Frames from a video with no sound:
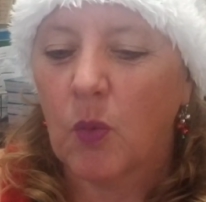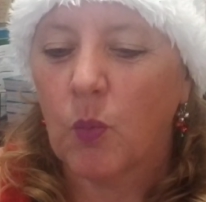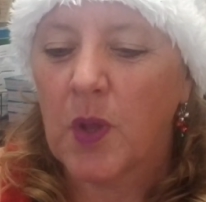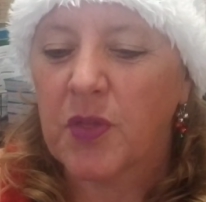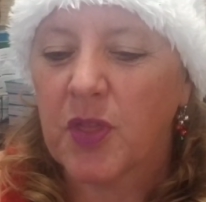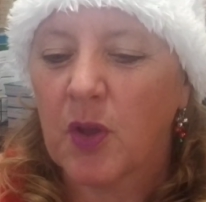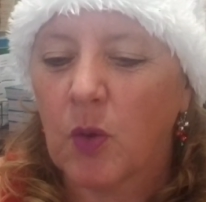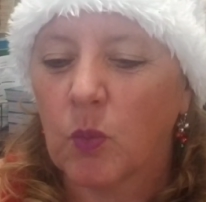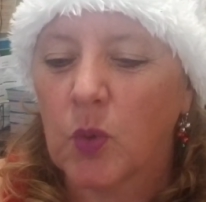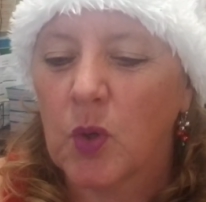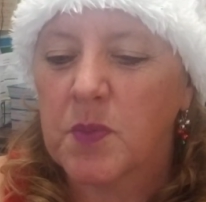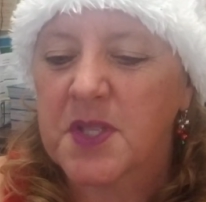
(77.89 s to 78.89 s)
with the
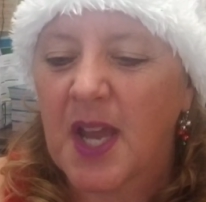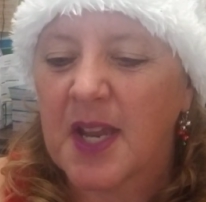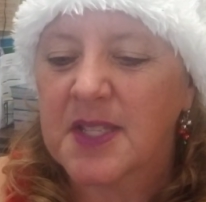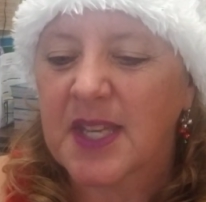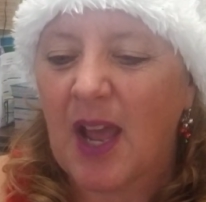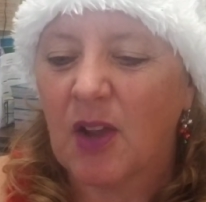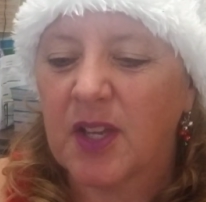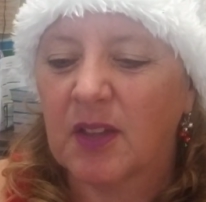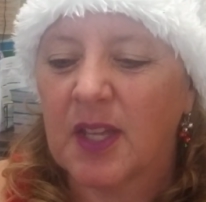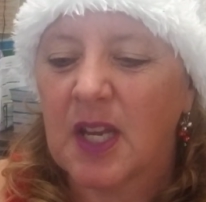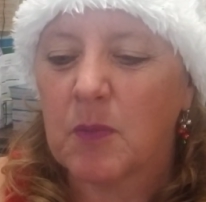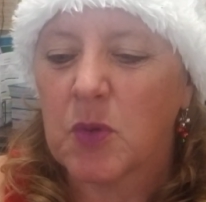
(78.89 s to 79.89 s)
room-sized
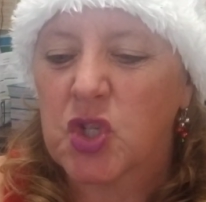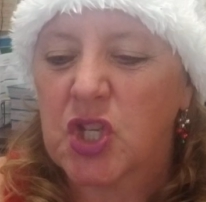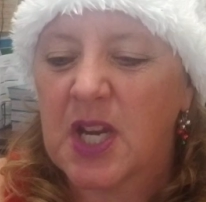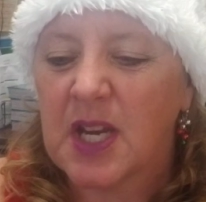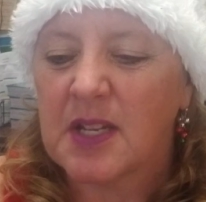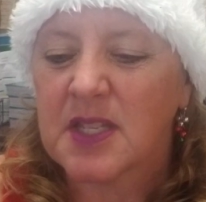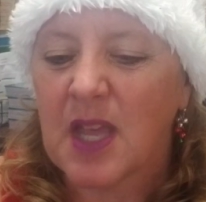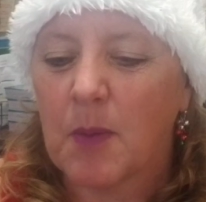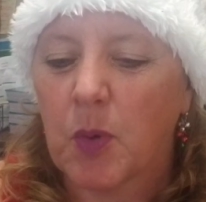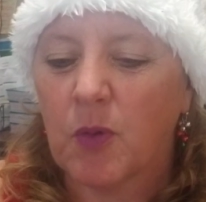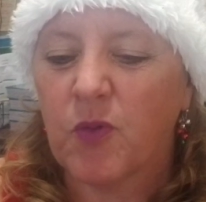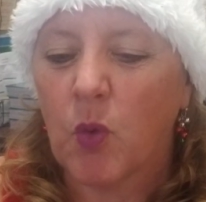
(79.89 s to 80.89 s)
calculating machines that
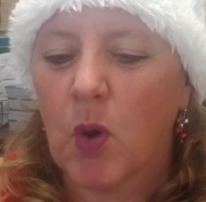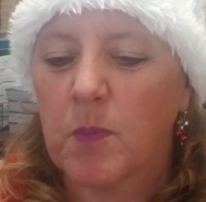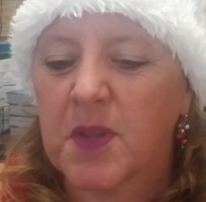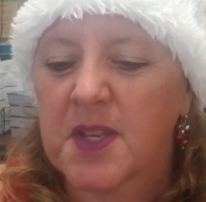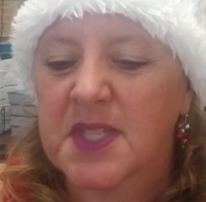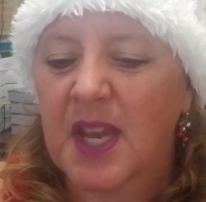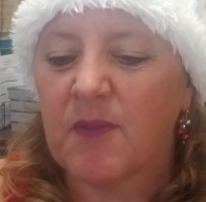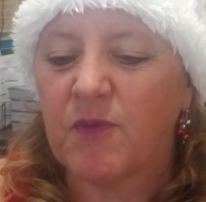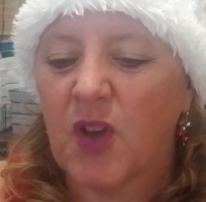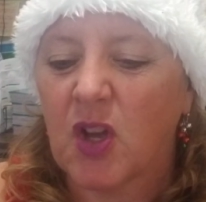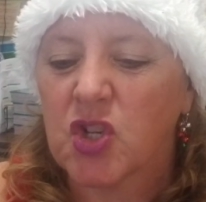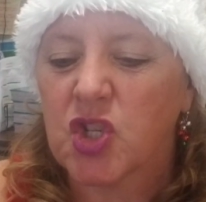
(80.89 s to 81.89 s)
performed the same
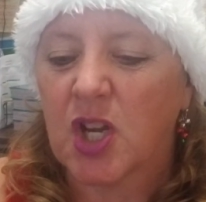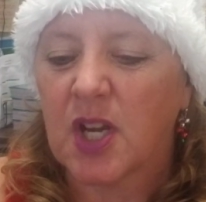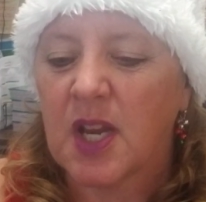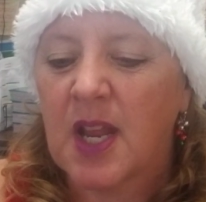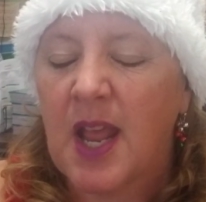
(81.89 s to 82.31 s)
function.